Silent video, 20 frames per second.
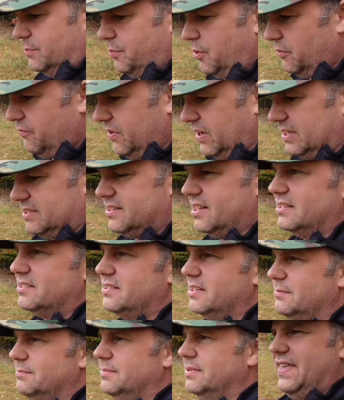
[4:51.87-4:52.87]
a perfect
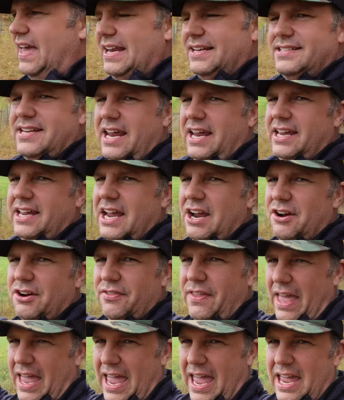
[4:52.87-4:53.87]
system. They take care
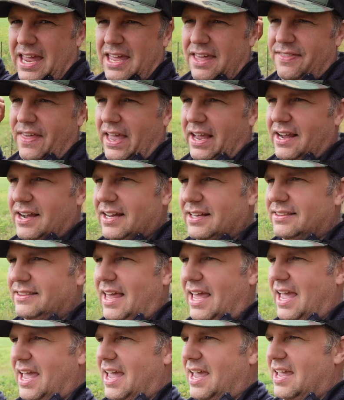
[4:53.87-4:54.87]
of the hay, they cut
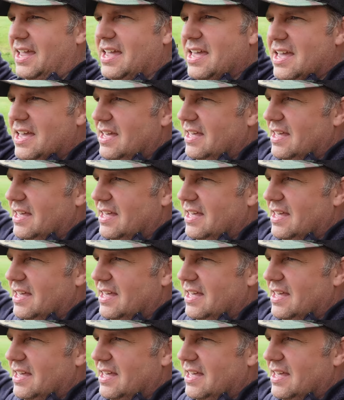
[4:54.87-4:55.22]
the hay,